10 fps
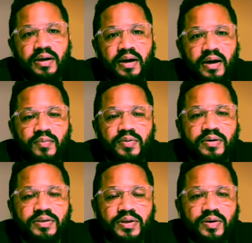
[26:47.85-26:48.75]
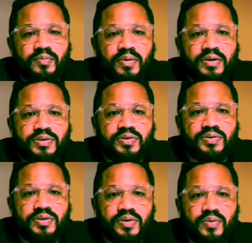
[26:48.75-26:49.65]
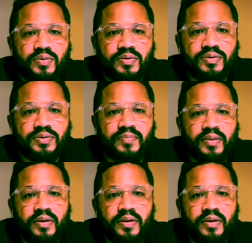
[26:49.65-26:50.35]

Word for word: God will in turn minister to yours.